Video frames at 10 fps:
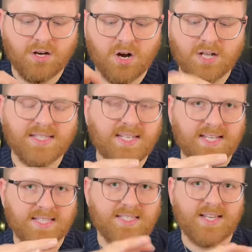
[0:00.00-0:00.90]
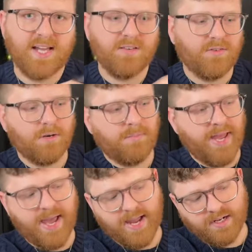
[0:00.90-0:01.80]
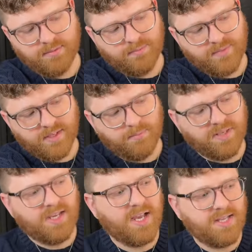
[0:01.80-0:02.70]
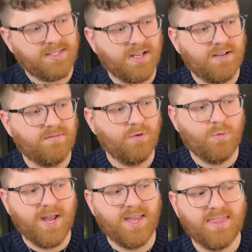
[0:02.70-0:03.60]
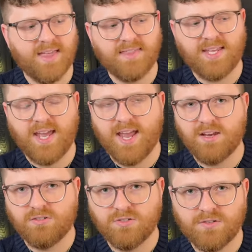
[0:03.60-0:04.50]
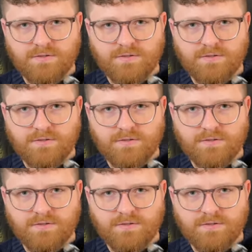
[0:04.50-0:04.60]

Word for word: on the inside of your bag because of the way that the handles